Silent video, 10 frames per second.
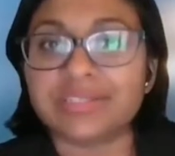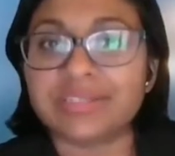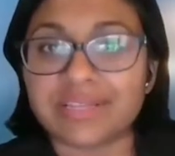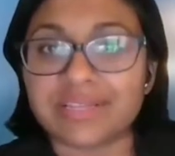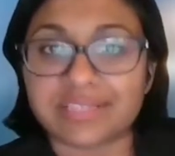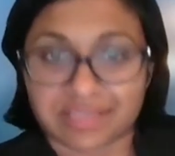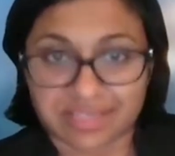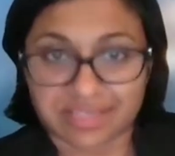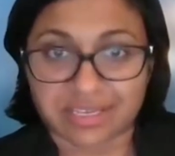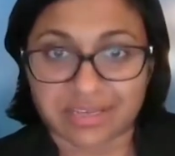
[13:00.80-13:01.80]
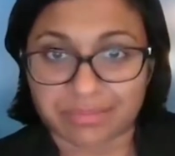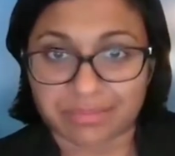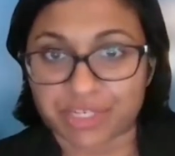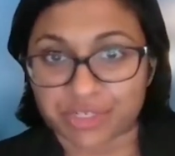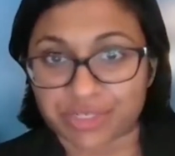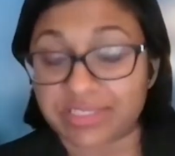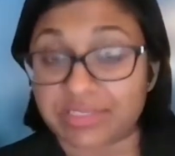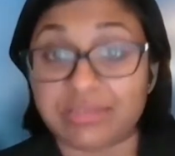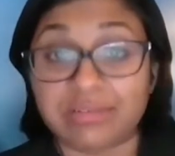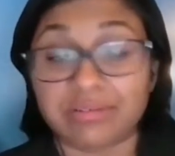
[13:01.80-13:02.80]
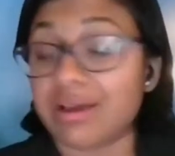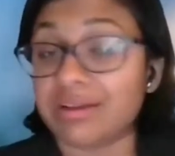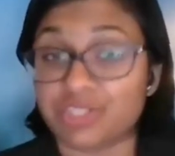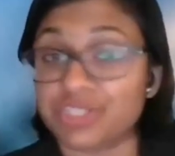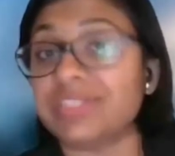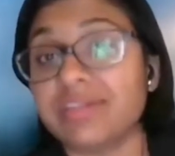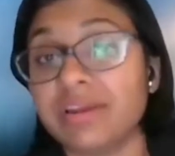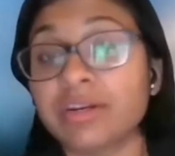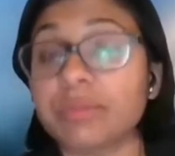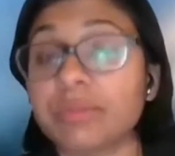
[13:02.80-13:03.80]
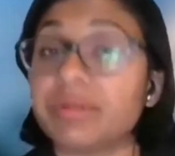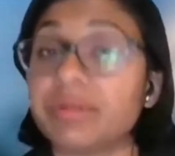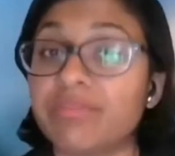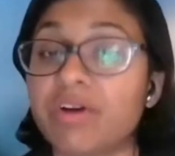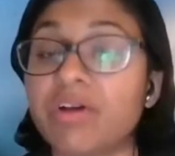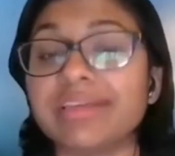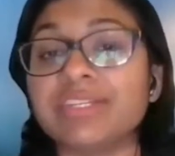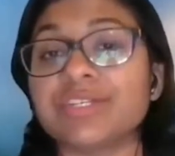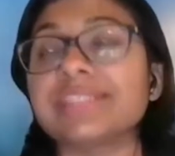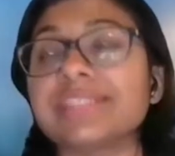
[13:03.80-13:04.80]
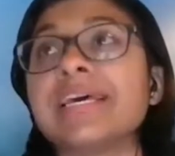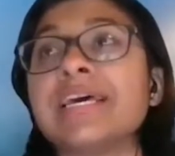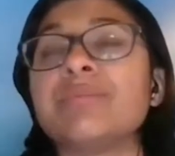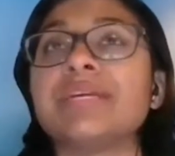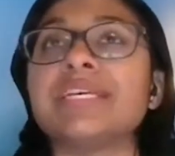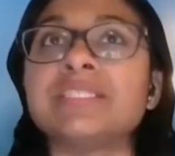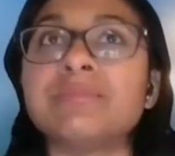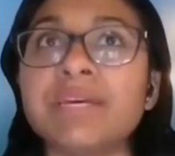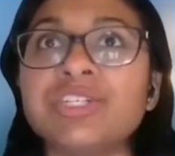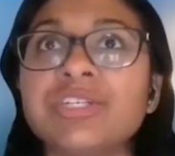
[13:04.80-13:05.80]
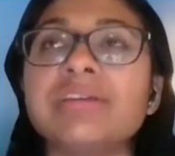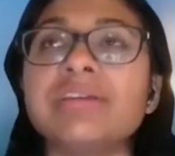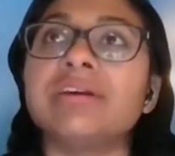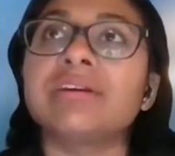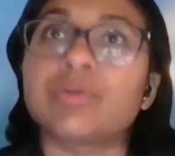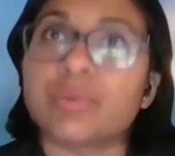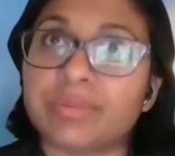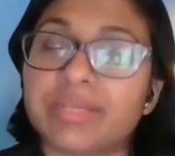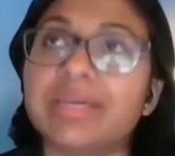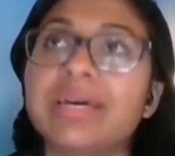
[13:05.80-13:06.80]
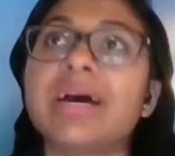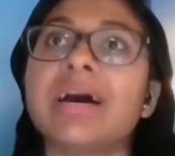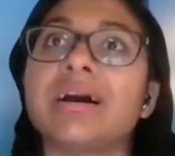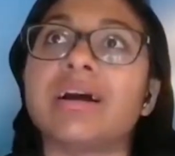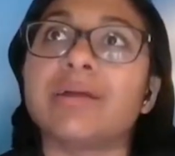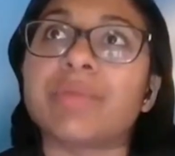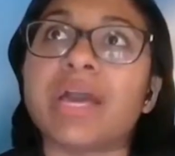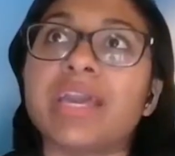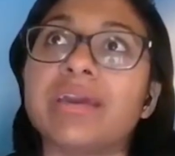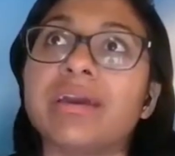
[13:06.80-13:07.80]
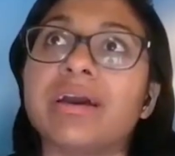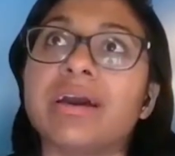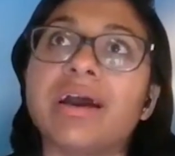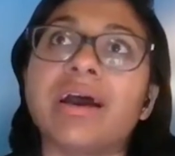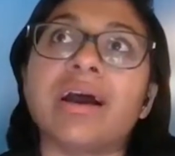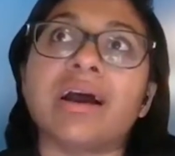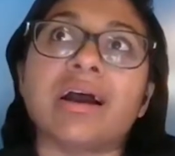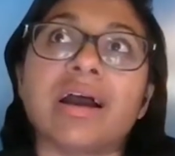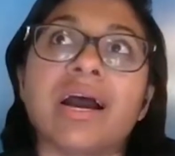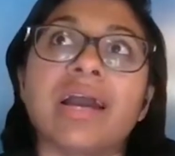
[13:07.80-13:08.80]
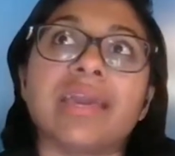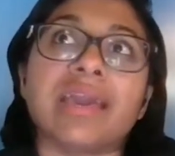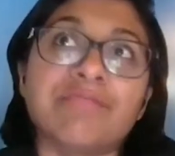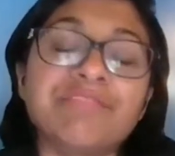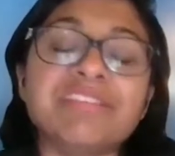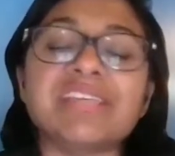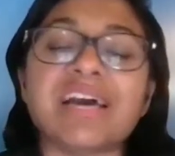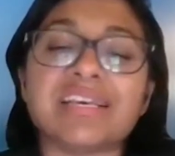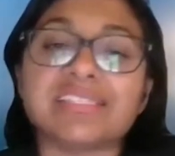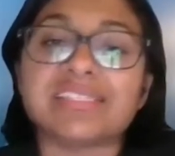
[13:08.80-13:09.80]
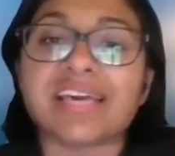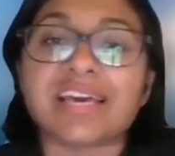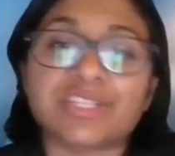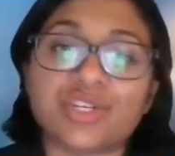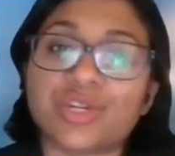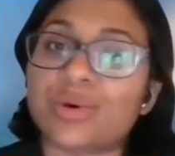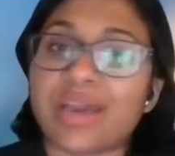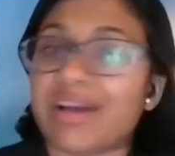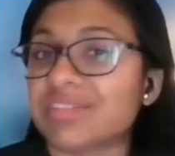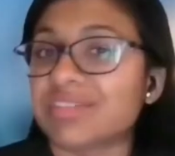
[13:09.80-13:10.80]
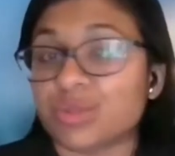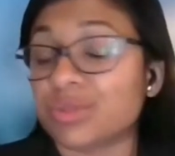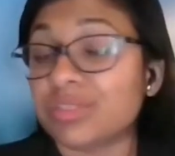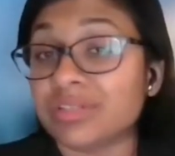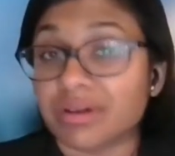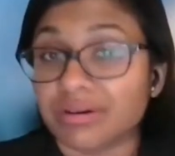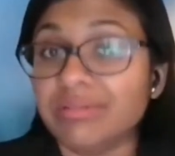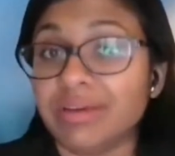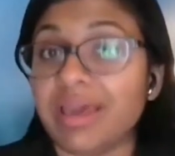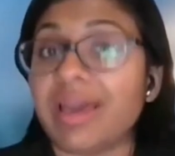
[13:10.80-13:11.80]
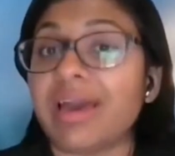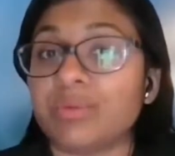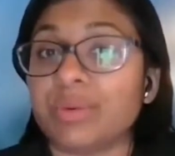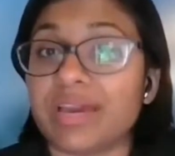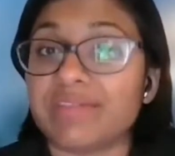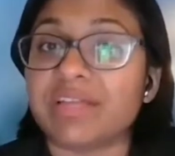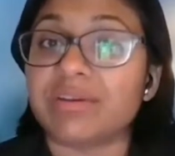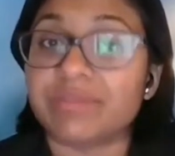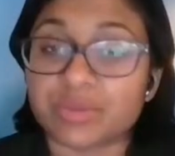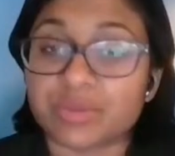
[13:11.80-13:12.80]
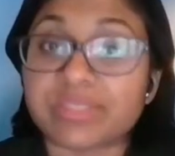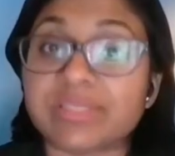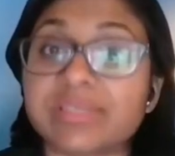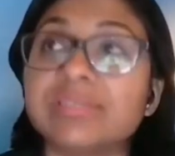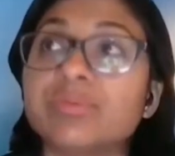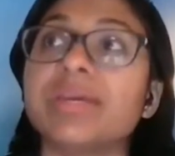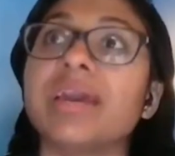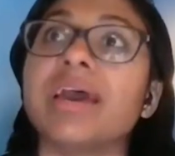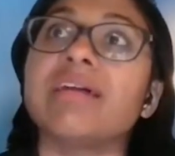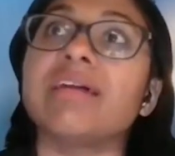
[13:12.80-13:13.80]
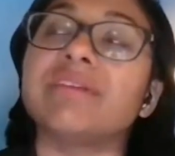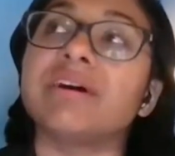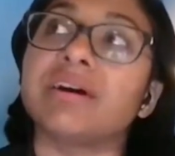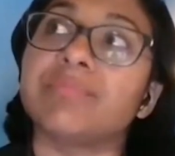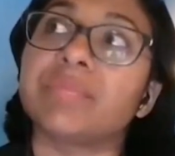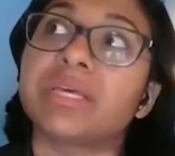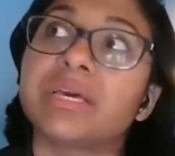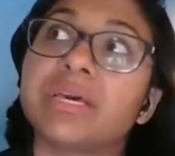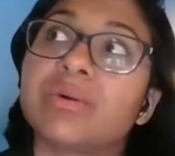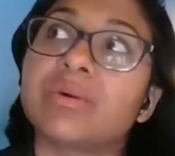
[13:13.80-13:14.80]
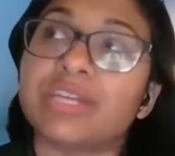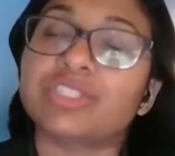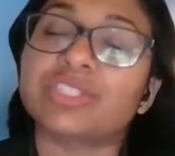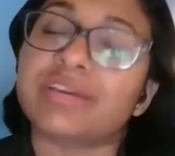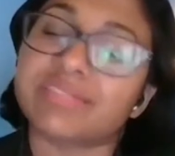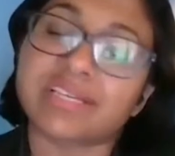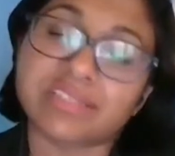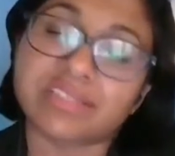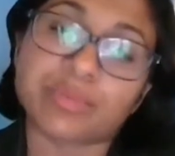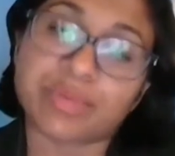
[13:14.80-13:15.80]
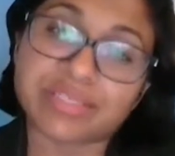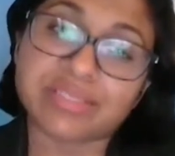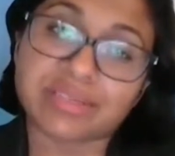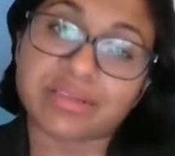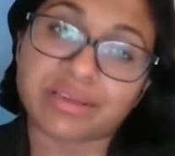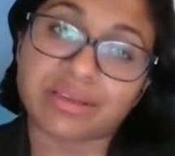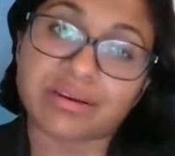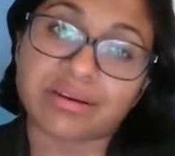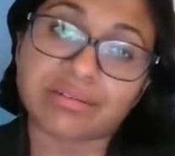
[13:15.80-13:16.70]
that's a major concern, not just in younger women, but of all ages, but especially in younger women. I emphasize that you don't have to do this alone, and we have a lot of resources. We actually have sex therapists at our